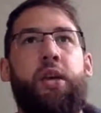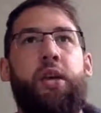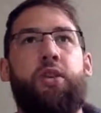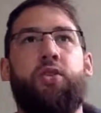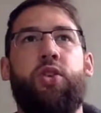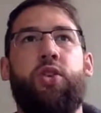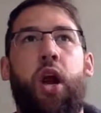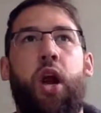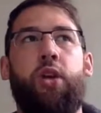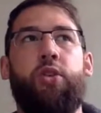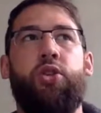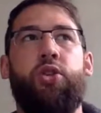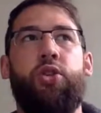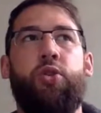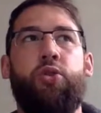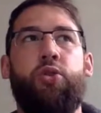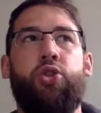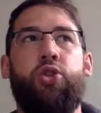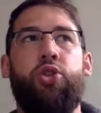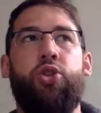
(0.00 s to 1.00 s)
start
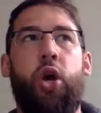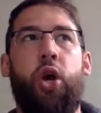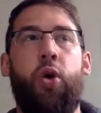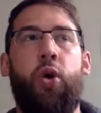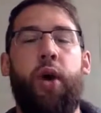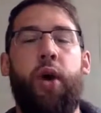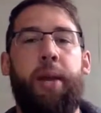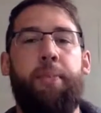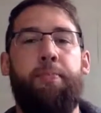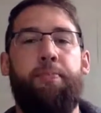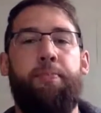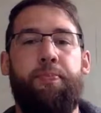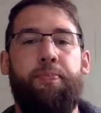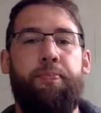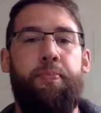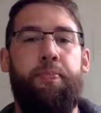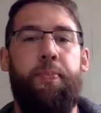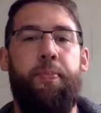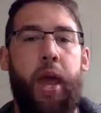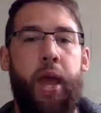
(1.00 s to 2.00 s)
to show a
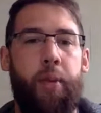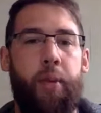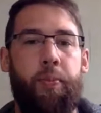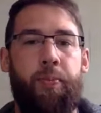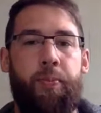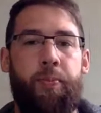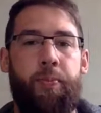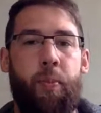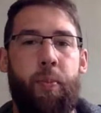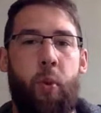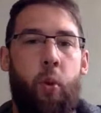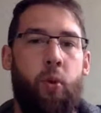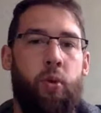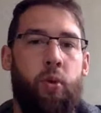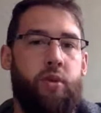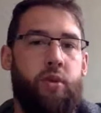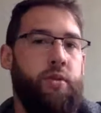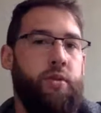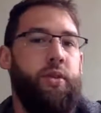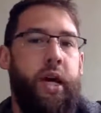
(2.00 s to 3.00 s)
bit
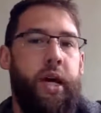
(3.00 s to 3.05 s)
more